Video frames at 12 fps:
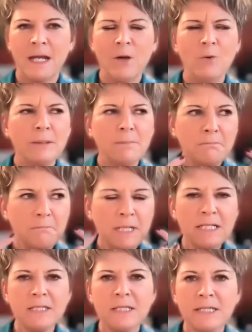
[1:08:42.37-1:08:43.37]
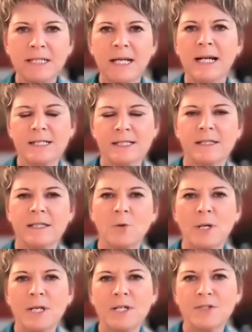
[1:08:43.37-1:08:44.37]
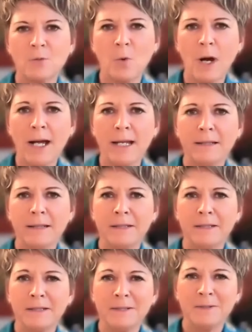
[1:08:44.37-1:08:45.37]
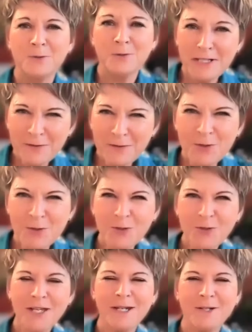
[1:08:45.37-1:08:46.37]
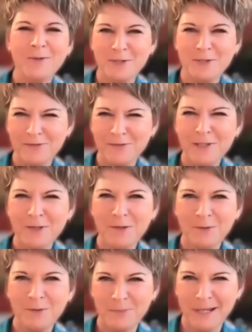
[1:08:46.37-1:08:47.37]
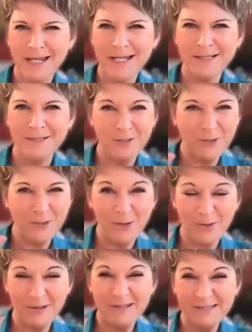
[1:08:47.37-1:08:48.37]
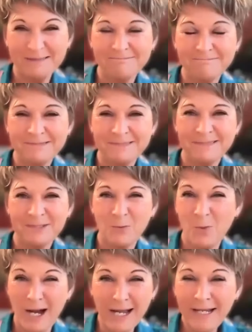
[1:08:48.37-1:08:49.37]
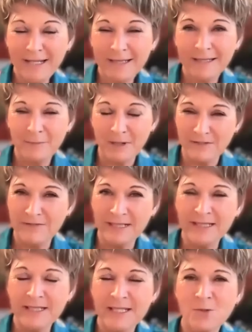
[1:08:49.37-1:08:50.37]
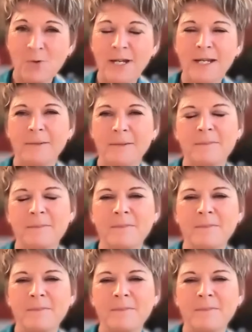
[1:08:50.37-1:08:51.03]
I would immediately ask the question, why? Do any of you do that when you feel bad? Do you go, why am I feeling this way?